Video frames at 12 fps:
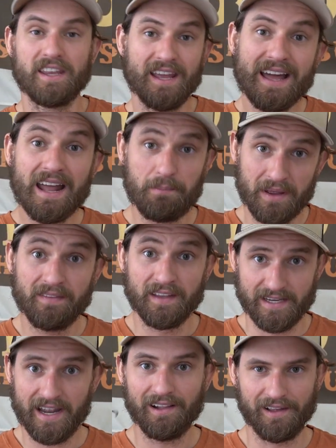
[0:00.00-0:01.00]
you gotta pin
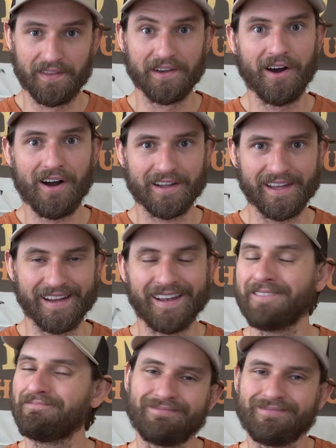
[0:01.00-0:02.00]
the tail on the donkey.
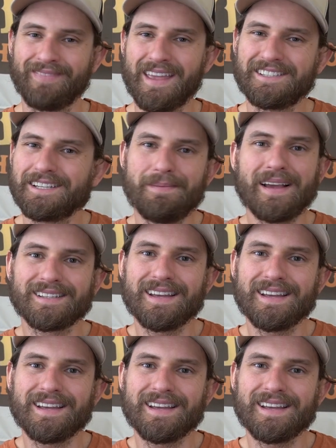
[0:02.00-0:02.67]
It just makes